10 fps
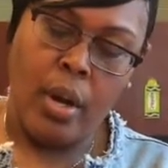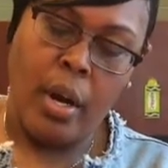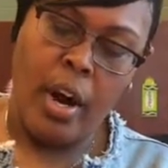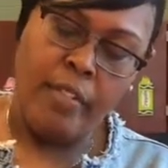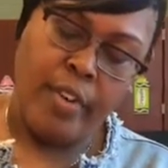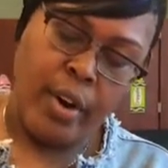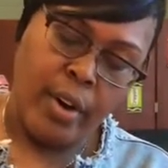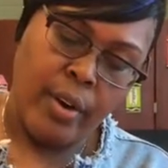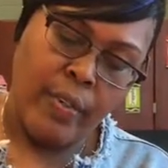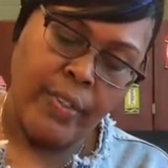
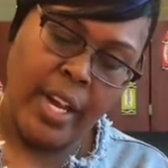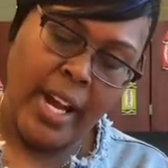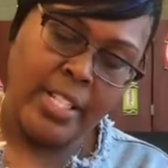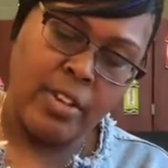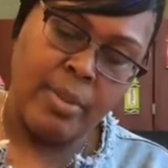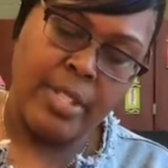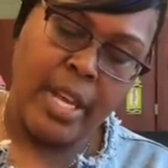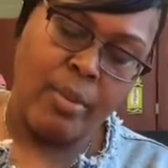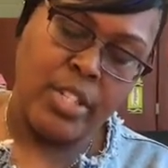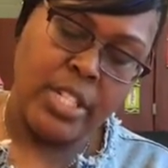cover the ice cream
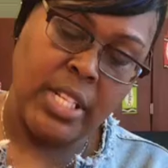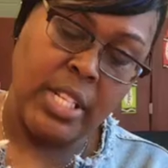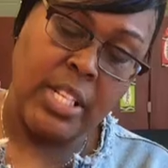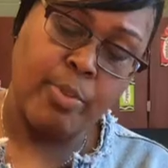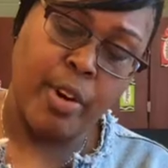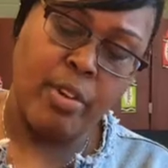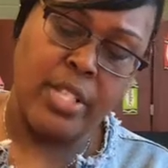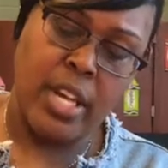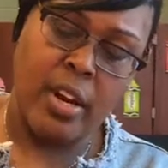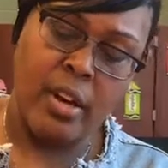sandwiches. And these sprinkles
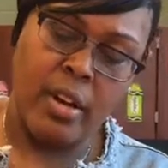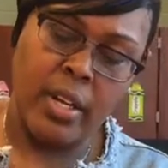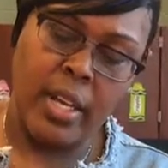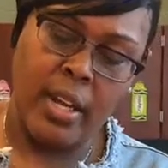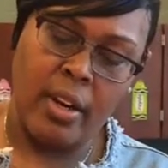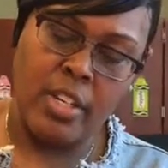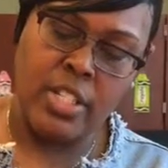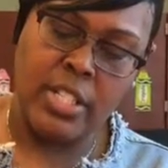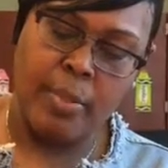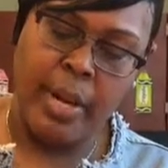here, again, are
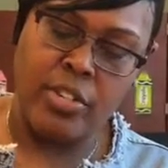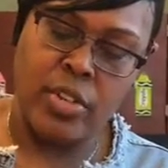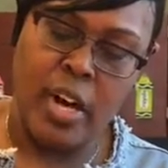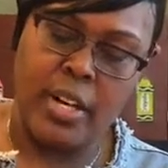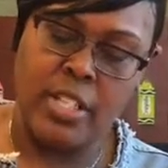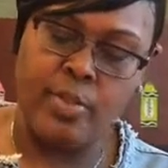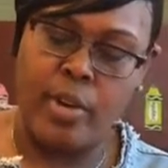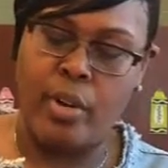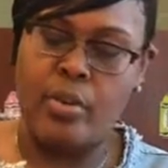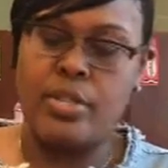just the patriotic
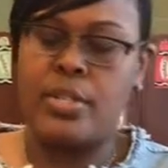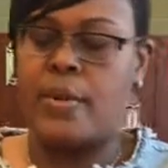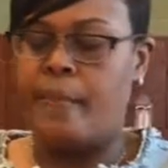sprinkles.